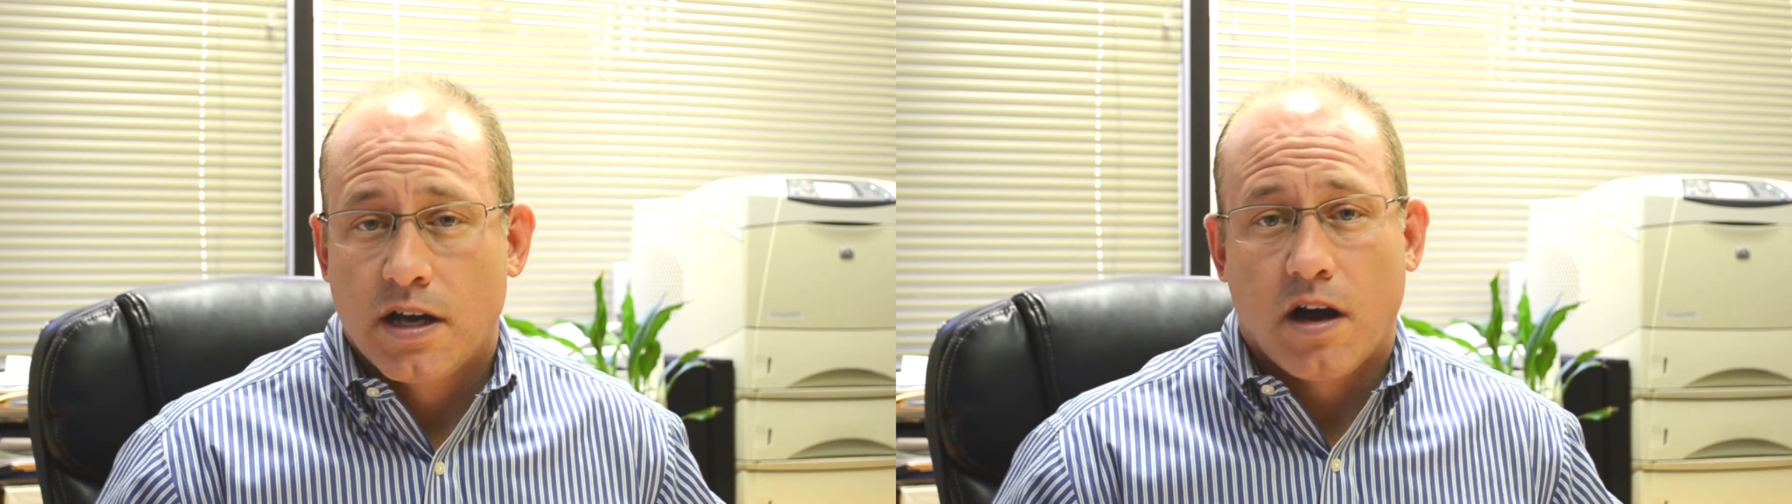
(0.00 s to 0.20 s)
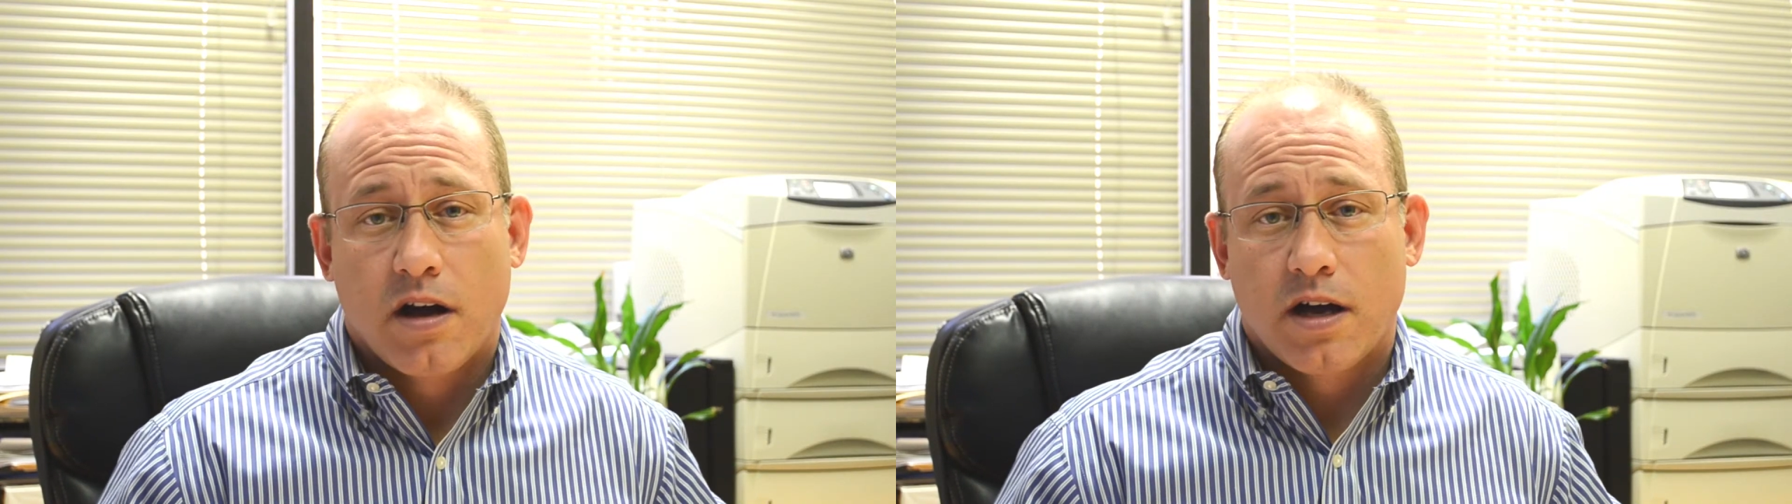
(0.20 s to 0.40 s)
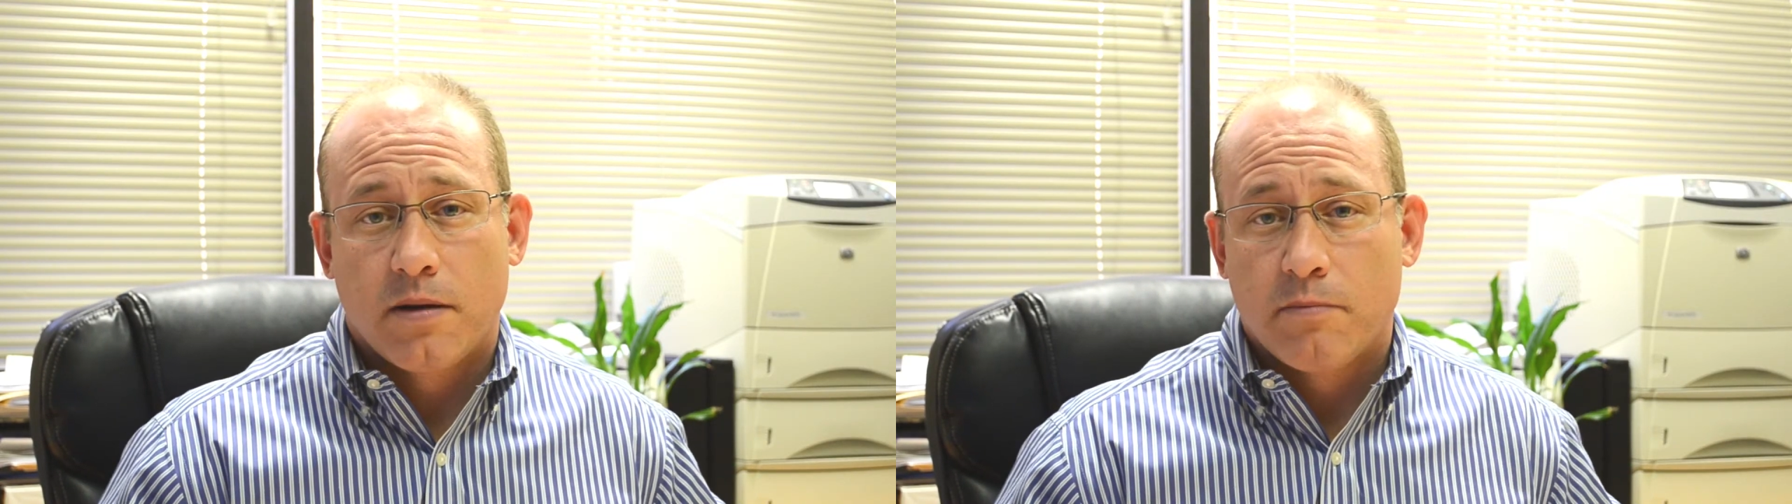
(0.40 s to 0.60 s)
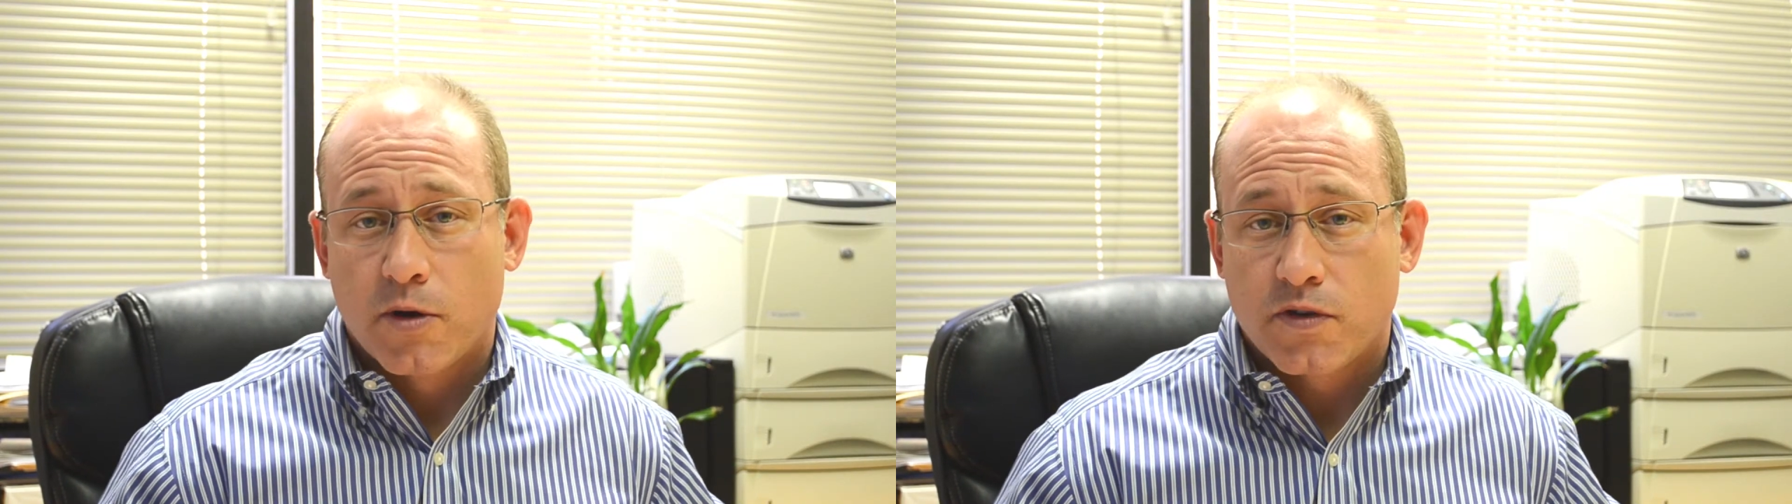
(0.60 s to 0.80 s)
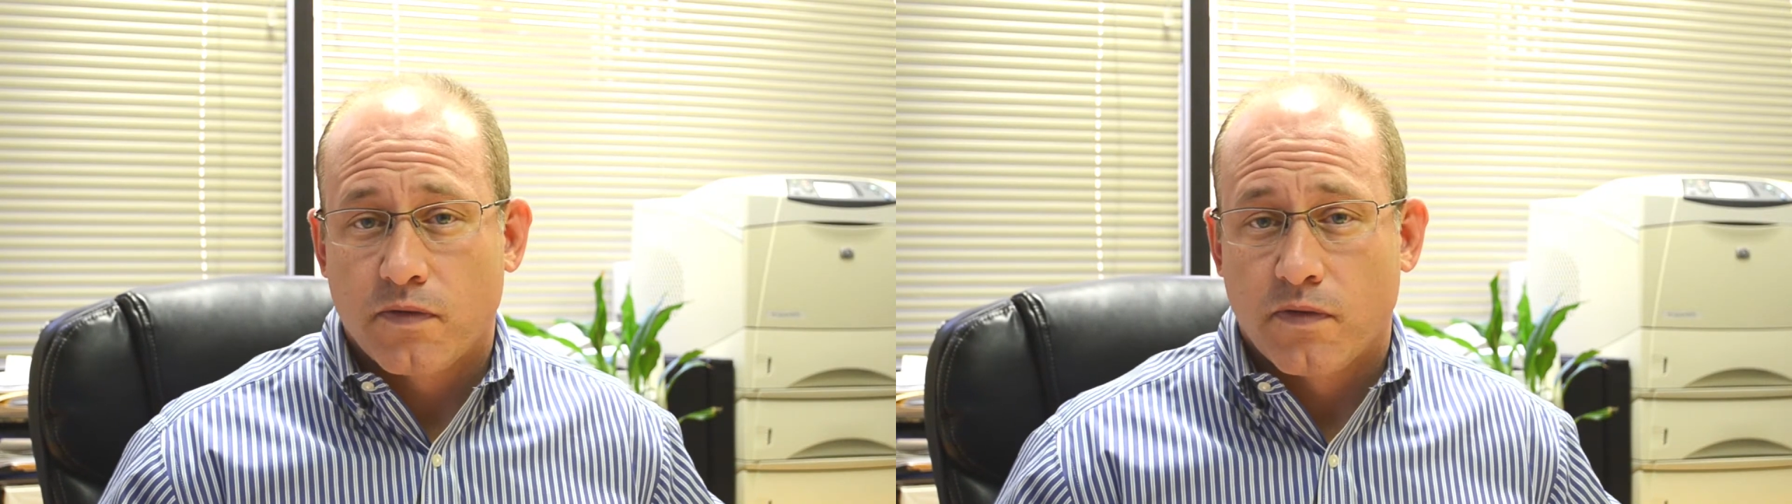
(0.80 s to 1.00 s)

Most of